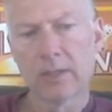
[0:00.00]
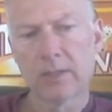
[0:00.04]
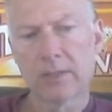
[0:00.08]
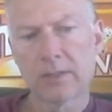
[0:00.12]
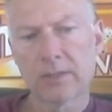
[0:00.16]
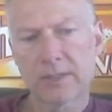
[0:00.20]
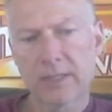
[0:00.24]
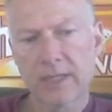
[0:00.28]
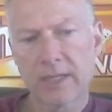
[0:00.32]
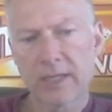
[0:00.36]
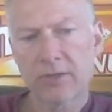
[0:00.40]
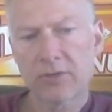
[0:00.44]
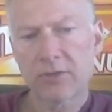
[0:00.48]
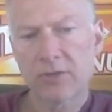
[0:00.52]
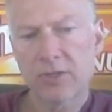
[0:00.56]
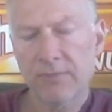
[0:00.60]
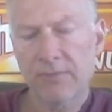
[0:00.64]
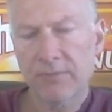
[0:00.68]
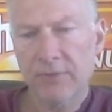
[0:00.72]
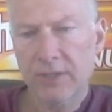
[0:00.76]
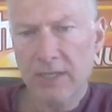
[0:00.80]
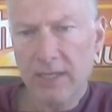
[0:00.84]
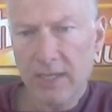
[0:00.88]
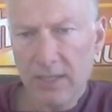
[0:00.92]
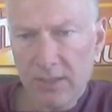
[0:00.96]
The standard
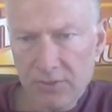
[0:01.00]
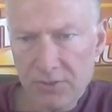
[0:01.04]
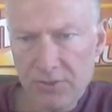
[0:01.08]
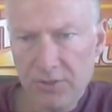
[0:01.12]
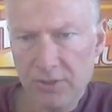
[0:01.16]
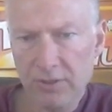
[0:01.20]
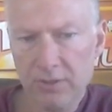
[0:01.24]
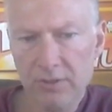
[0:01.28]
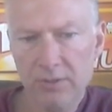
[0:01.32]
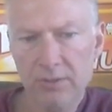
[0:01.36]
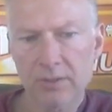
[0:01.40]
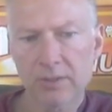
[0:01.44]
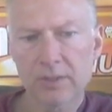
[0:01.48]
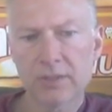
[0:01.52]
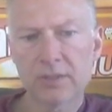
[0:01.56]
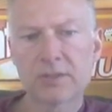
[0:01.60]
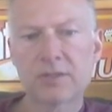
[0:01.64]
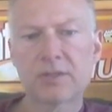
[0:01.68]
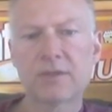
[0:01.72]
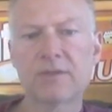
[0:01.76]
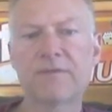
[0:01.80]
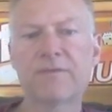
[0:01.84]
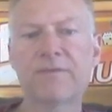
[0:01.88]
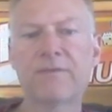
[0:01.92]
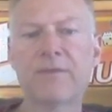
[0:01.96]
deviation is
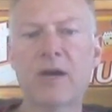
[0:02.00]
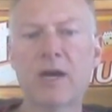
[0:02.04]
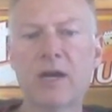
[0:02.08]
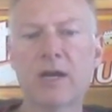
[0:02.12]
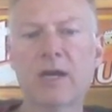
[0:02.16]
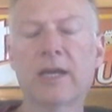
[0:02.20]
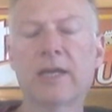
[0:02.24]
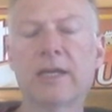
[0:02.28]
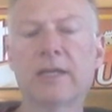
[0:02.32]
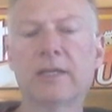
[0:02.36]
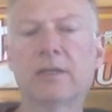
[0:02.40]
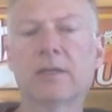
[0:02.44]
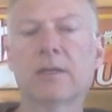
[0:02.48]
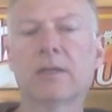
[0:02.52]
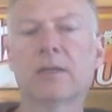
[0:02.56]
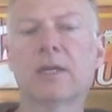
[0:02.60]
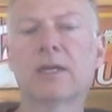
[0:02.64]
defined